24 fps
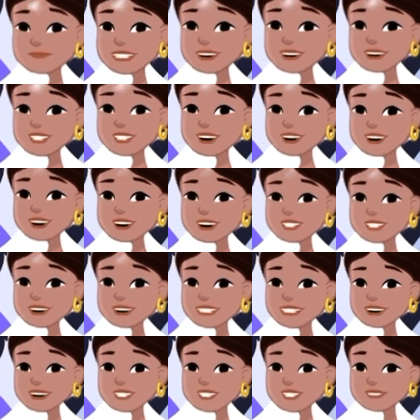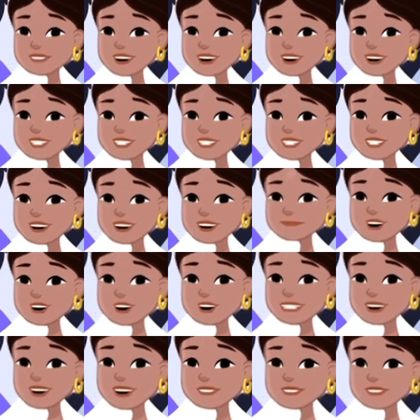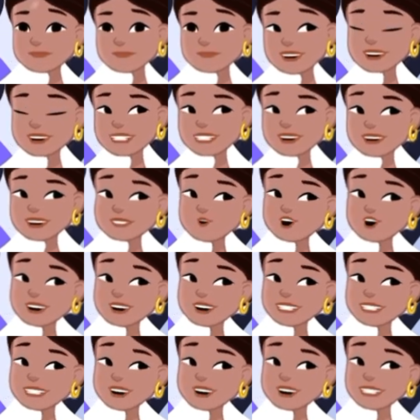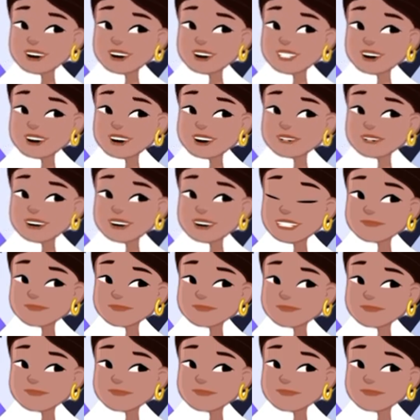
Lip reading: can guide us in finding the most effective way to handle it.